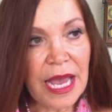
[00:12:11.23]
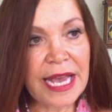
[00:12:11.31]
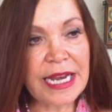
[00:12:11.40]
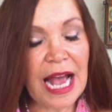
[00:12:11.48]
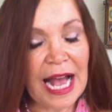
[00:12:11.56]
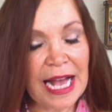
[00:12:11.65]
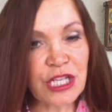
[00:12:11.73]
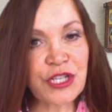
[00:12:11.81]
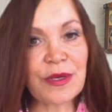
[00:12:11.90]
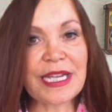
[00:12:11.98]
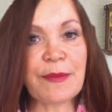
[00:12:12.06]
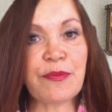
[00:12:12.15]
It
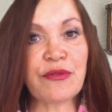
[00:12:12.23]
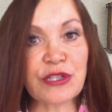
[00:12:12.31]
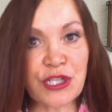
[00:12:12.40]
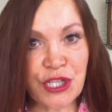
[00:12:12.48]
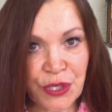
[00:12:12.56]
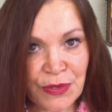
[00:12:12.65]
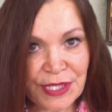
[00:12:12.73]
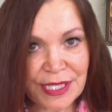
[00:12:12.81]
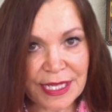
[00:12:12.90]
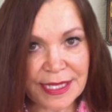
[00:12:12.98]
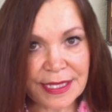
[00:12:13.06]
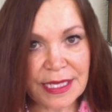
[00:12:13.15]
actually
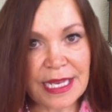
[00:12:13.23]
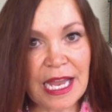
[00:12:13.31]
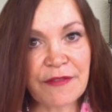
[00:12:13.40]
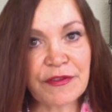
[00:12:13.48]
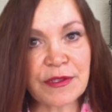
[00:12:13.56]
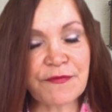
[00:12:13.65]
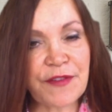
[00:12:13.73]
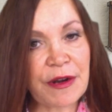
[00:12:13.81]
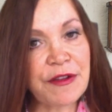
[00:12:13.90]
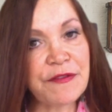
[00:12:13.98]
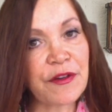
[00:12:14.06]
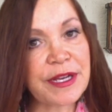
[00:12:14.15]
produces levels
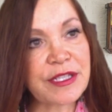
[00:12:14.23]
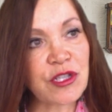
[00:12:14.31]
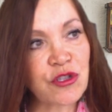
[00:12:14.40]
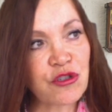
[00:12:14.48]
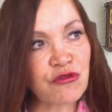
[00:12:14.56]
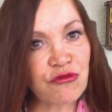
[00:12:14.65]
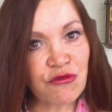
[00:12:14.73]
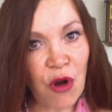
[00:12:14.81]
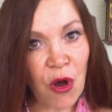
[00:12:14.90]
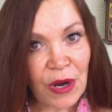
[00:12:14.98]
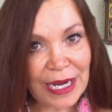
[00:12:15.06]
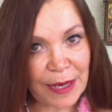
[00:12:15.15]
very, very
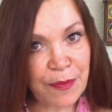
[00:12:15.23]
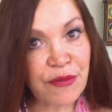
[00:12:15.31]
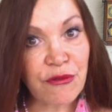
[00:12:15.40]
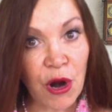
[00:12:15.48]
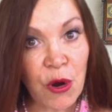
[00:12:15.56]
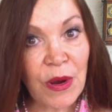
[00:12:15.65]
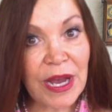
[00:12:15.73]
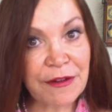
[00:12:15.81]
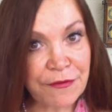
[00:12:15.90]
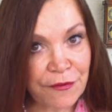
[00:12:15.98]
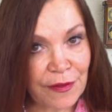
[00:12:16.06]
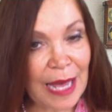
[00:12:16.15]
strongly
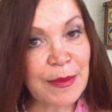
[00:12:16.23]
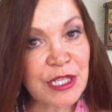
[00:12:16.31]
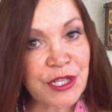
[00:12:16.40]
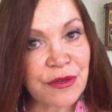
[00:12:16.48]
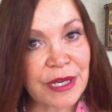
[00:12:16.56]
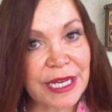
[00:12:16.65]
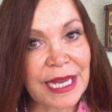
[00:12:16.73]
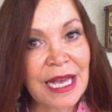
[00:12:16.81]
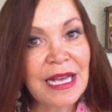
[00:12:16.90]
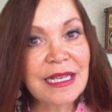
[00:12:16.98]
pro-inflammatory